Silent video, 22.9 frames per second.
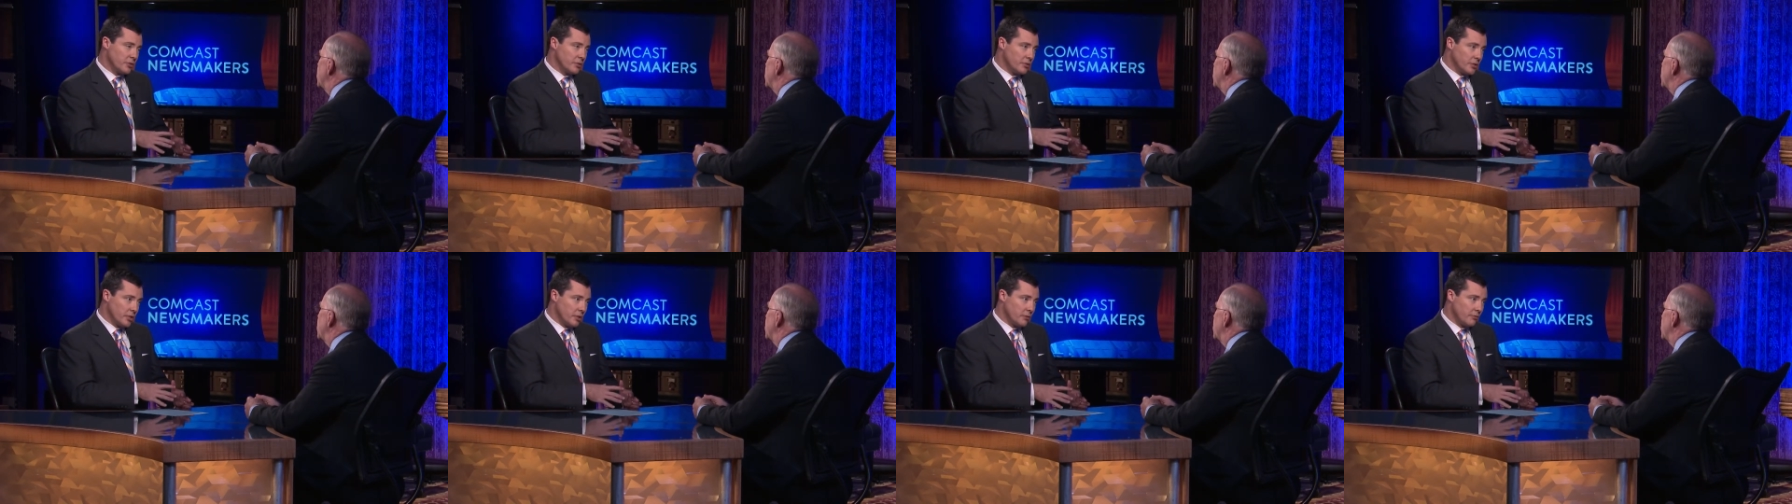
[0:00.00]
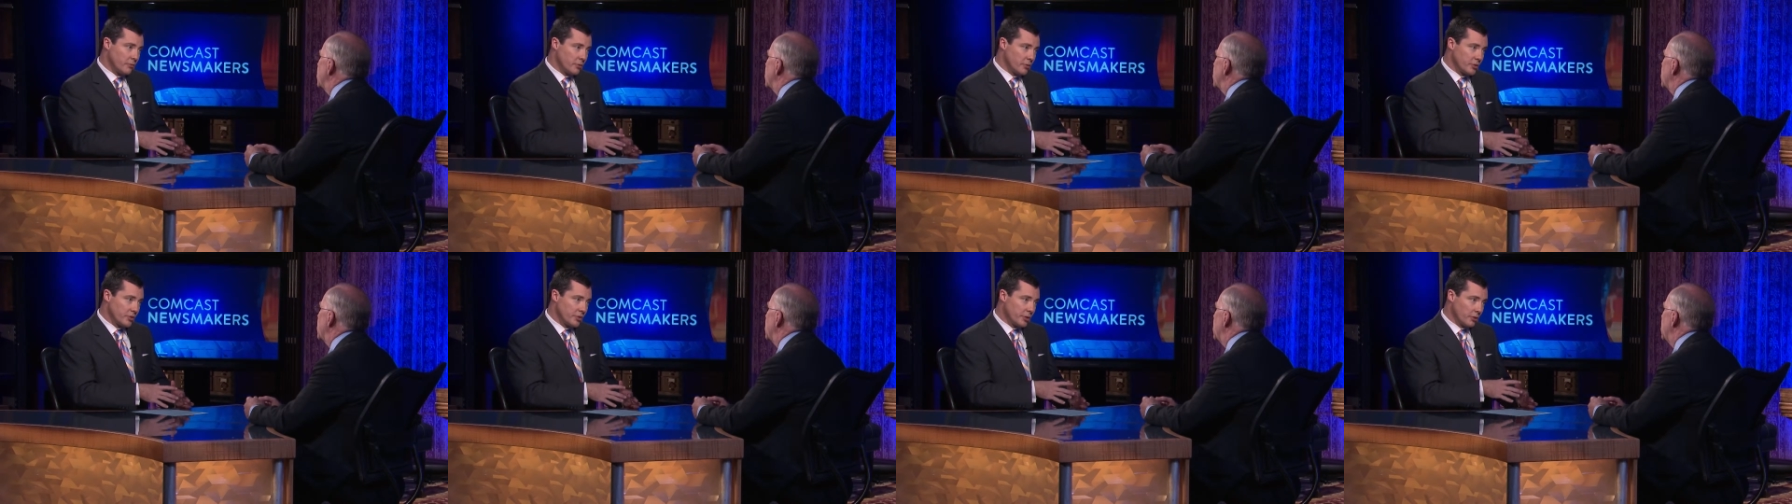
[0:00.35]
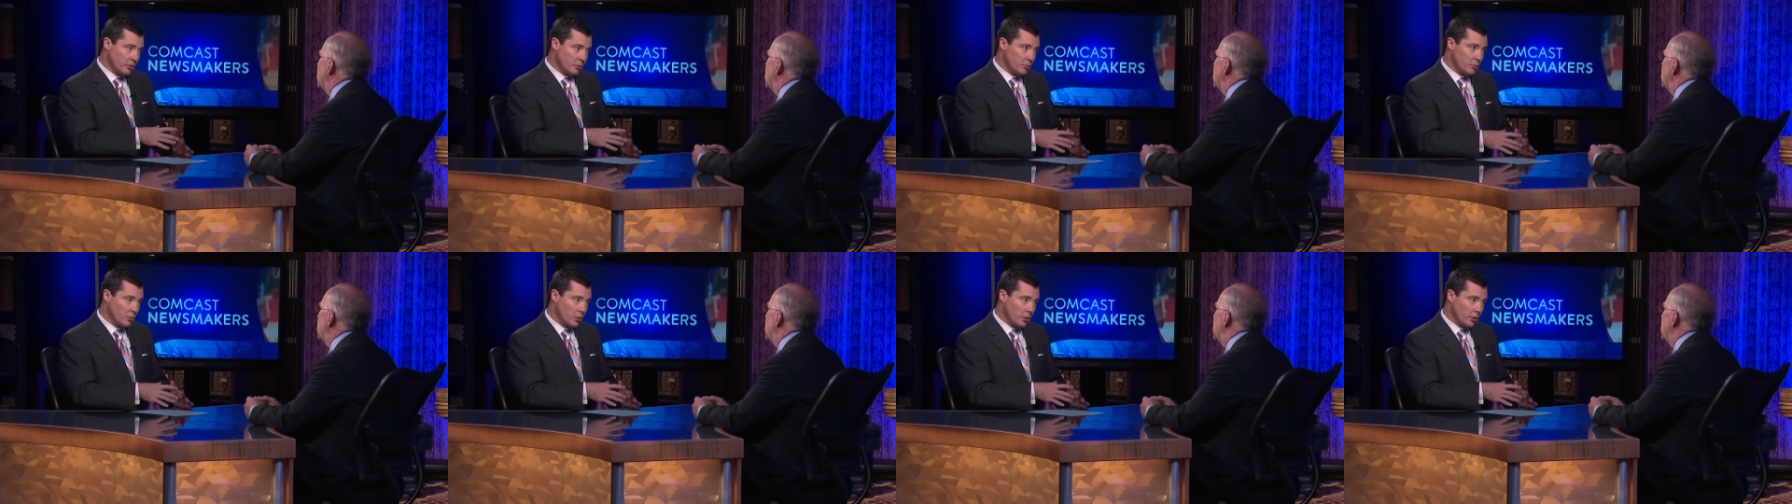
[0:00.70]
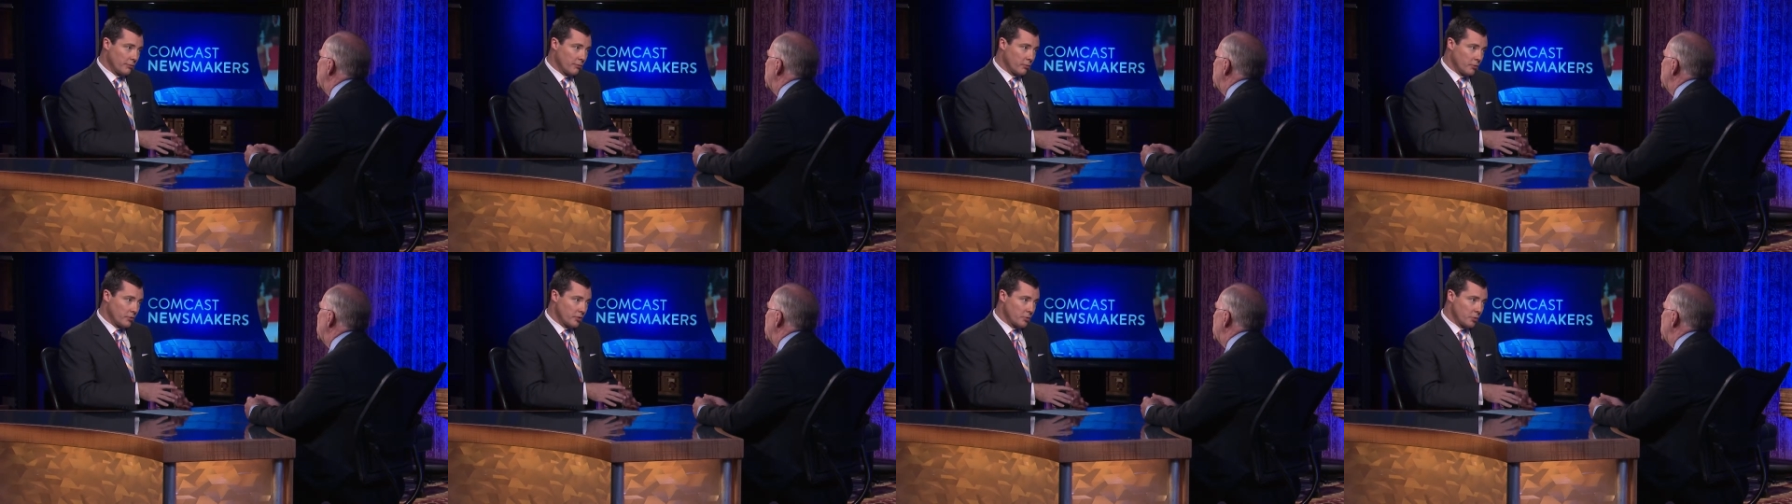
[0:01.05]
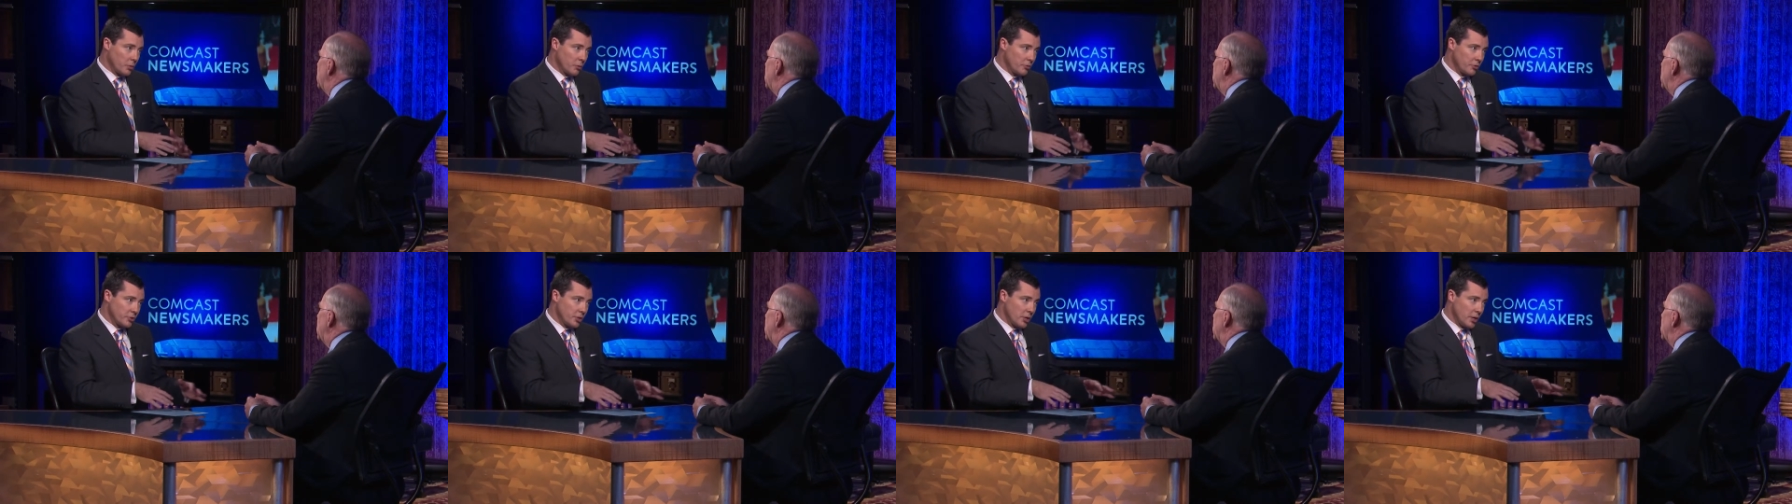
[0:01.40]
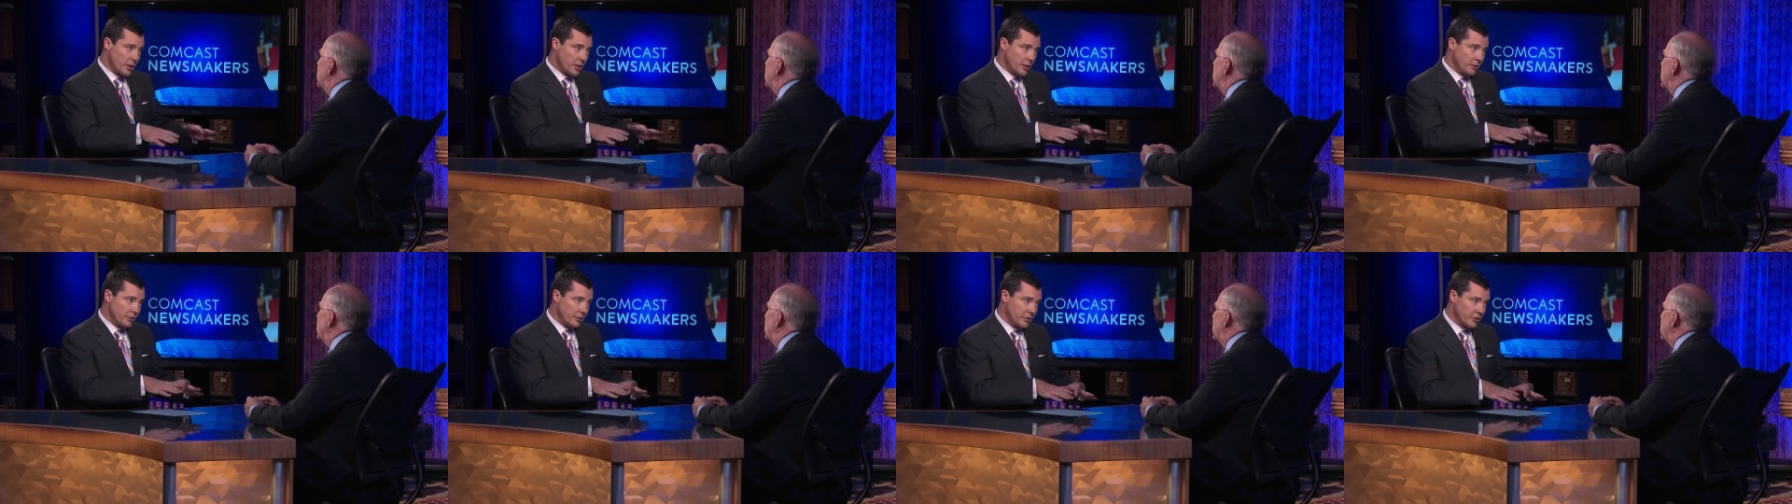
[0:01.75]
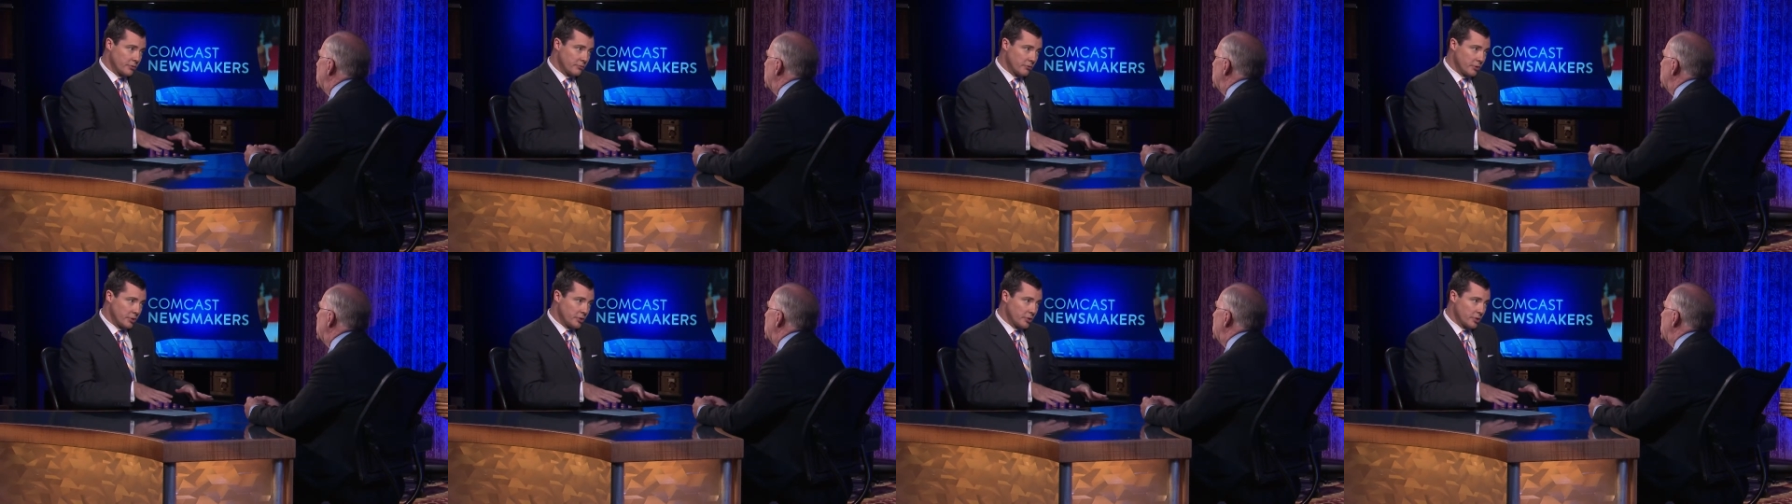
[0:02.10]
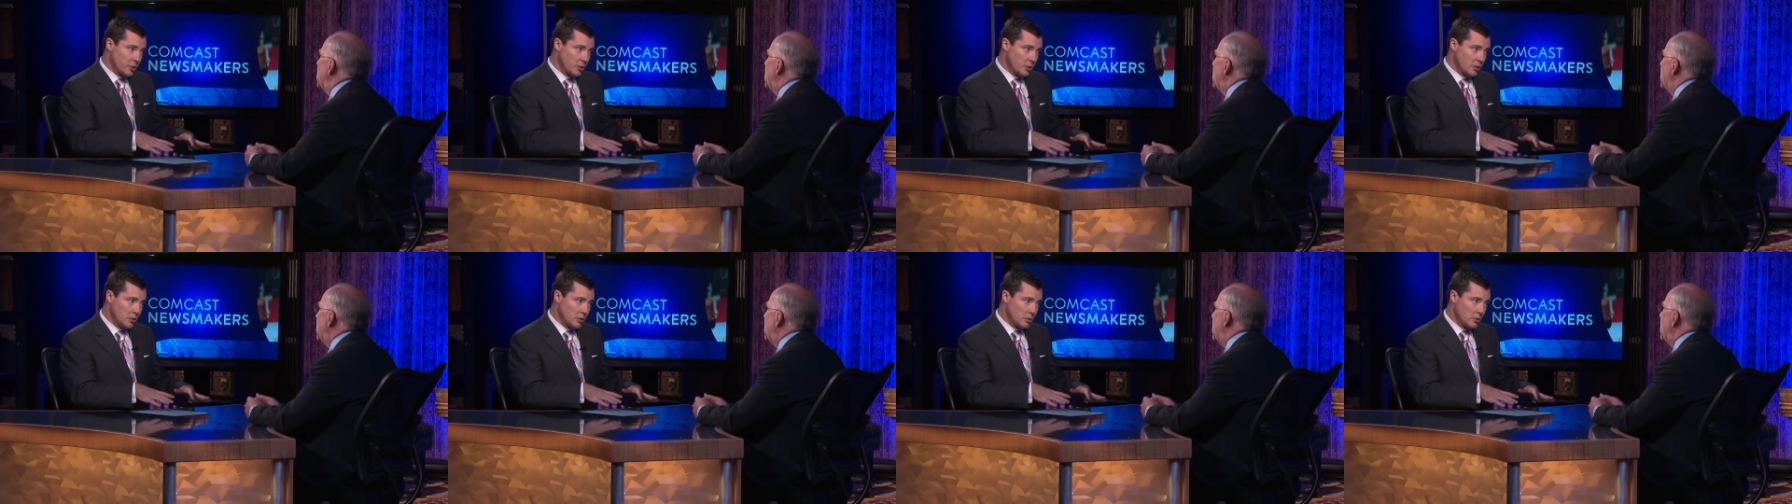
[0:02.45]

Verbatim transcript: need for a skilled workforce when we're talking this region?